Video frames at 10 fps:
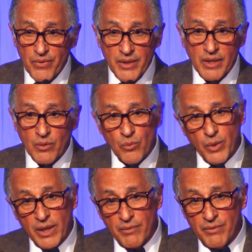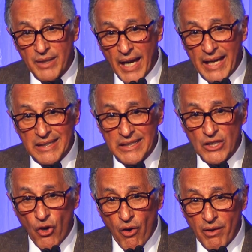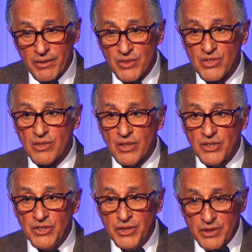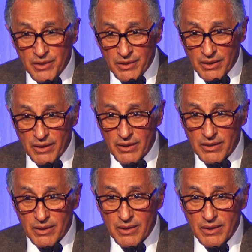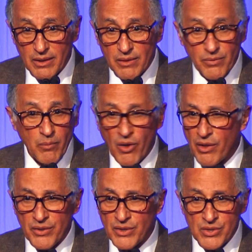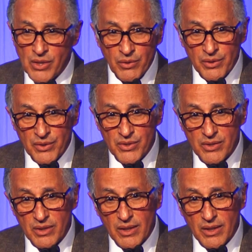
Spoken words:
that we have 90 audits a year from all these donors,